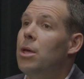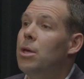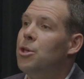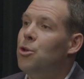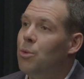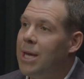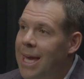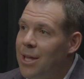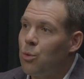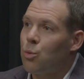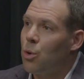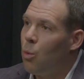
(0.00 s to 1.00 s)
you
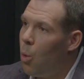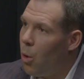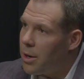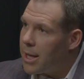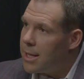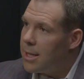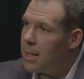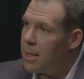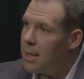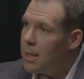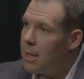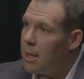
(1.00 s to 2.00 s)
get rewarded.
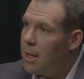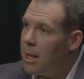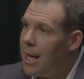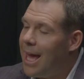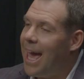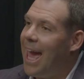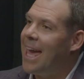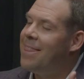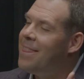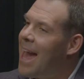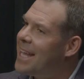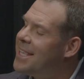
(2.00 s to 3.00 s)

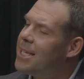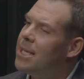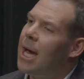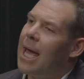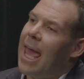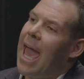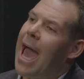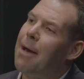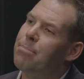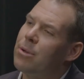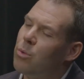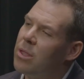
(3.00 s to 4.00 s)
And that did not
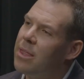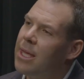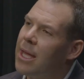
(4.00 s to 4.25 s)
happen with the